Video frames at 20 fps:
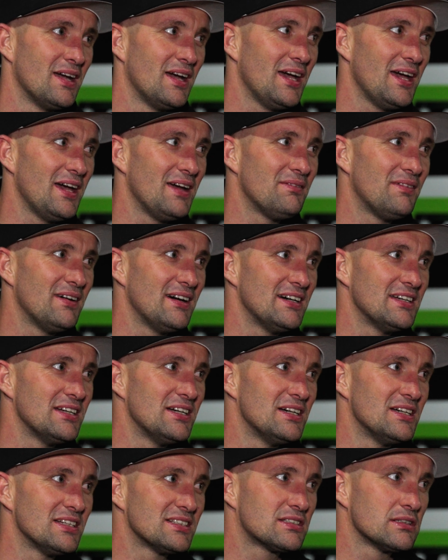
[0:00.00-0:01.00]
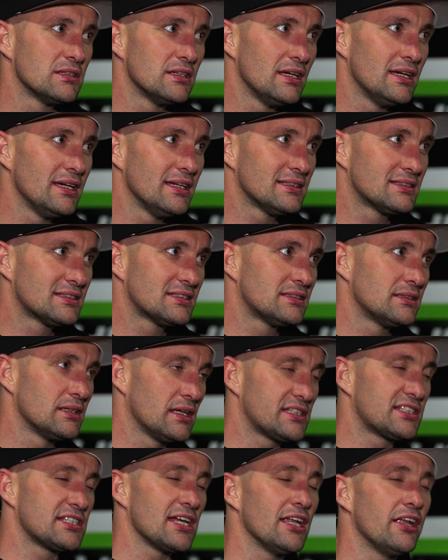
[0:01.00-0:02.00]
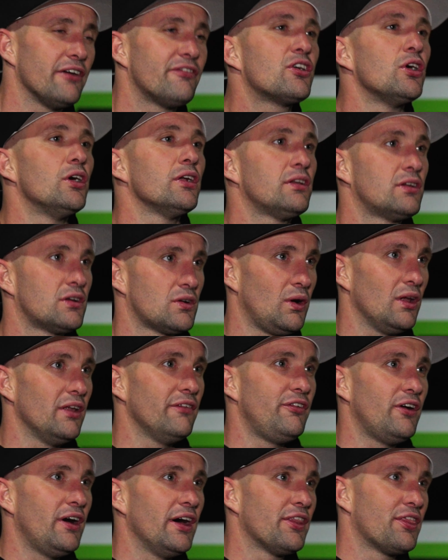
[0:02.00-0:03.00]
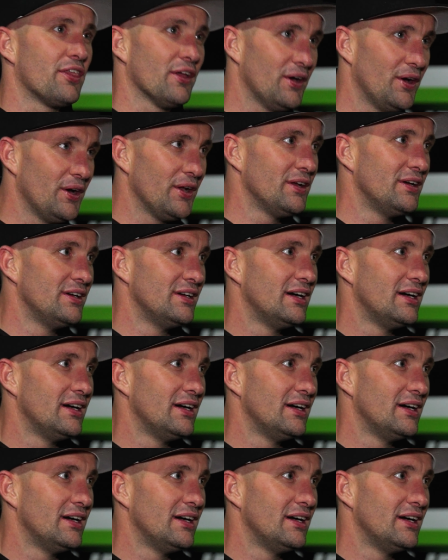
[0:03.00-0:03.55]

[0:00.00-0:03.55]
It started off good, qualified third.